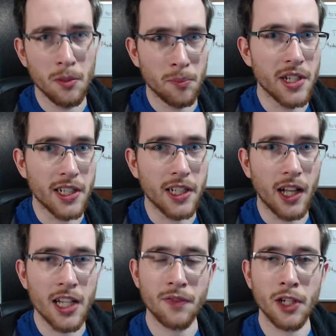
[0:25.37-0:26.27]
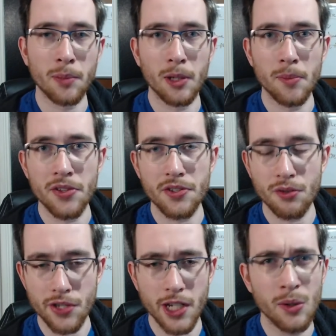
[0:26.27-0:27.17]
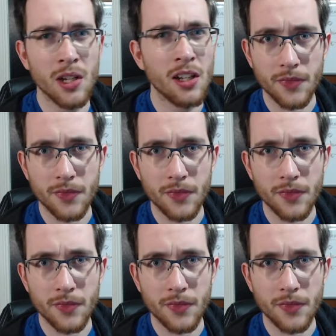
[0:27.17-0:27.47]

particularly the last couple of months or so,